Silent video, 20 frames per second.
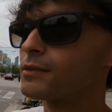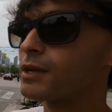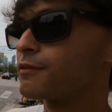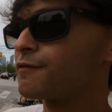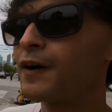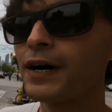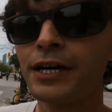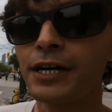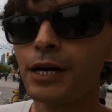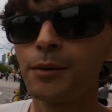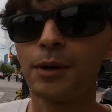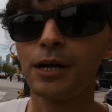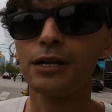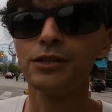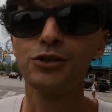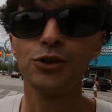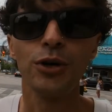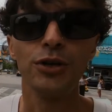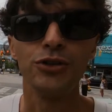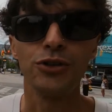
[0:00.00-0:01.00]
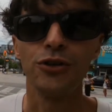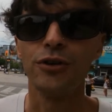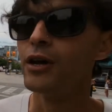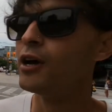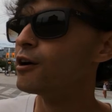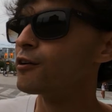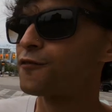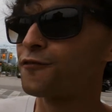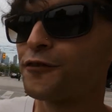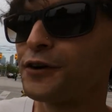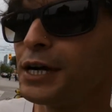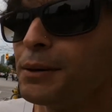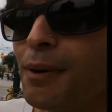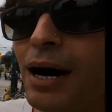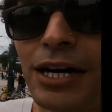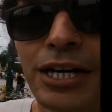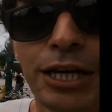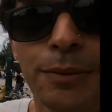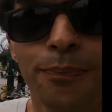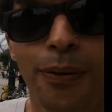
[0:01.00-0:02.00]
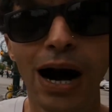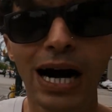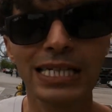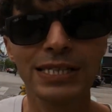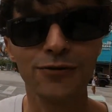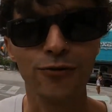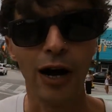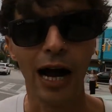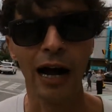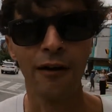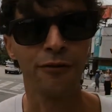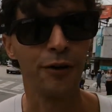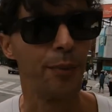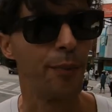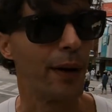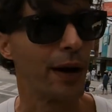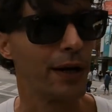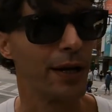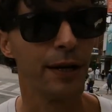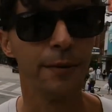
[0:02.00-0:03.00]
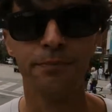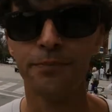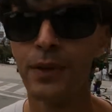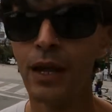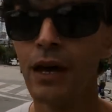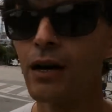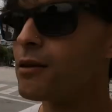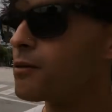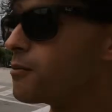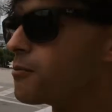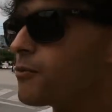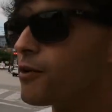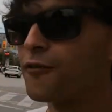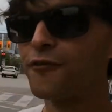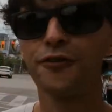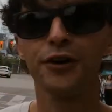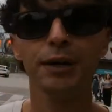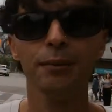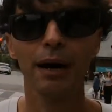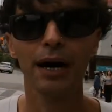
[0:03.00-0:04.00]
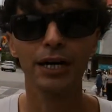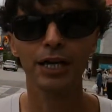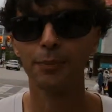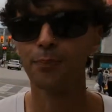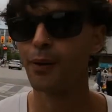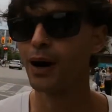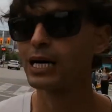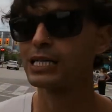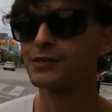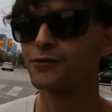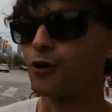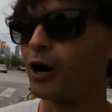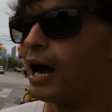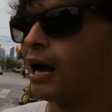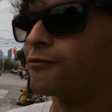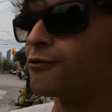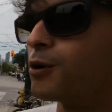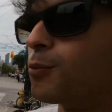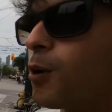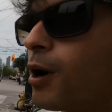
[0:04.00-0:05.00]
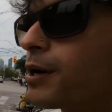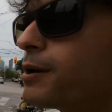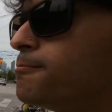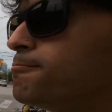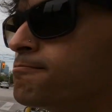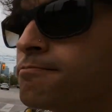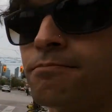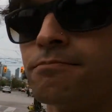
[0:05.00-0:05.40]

fuck it, I'm gonna do it, dude. free monkeypox for everybody. Free monkeypox for everyone.